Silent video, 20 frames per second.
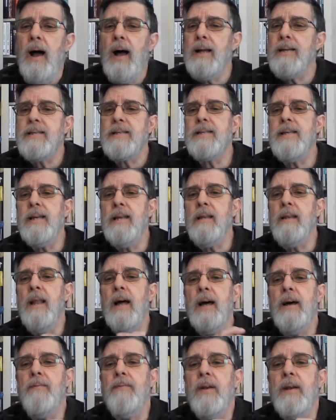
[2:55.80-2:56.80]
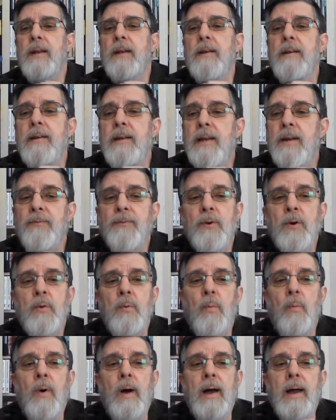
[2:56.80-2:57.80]
I see love in a
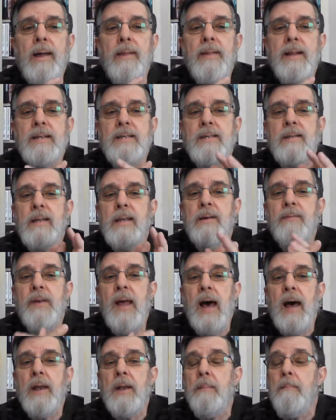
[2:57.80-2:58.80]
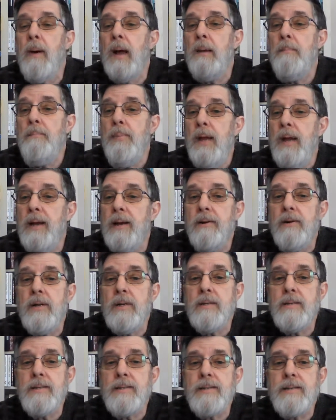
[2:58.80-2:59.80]
different way that's lived out in my
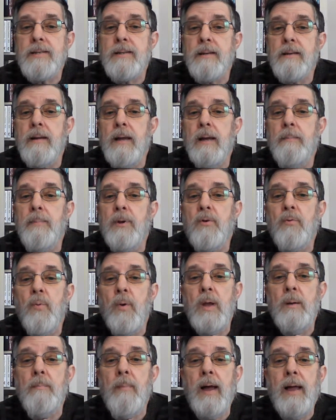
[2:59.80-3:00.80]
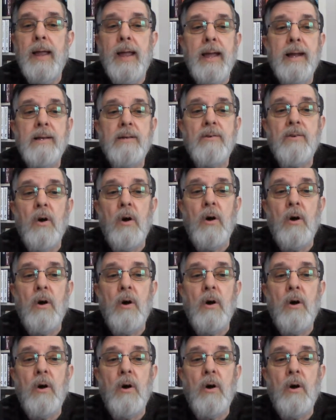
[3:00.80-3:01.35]
parents and between my Aunt